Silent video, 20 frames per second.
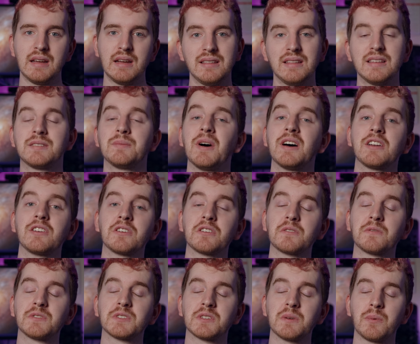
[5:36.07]
This monitor
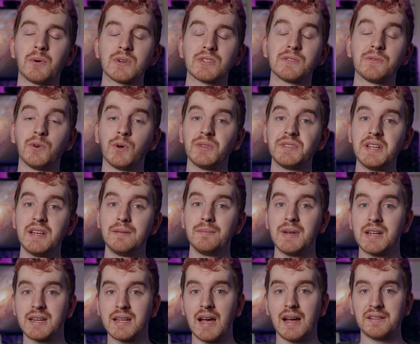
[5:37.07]
supports full
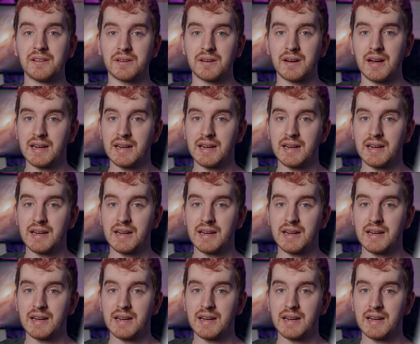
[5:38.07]
10-bit color,